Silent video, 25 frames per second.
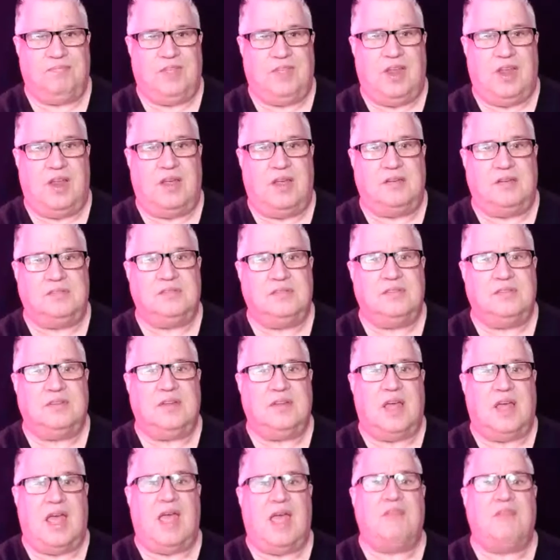You know,
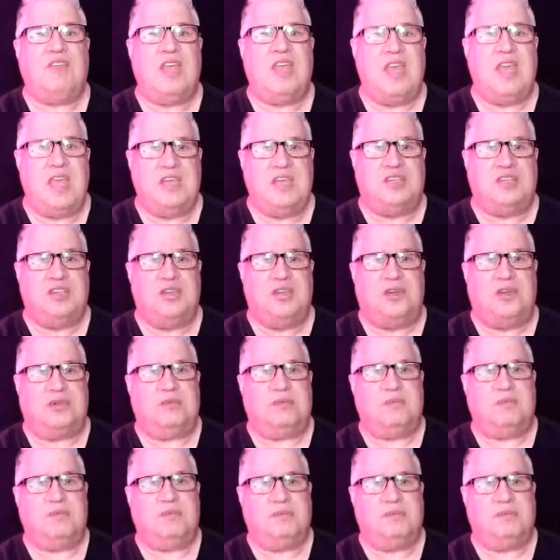I have to eat too.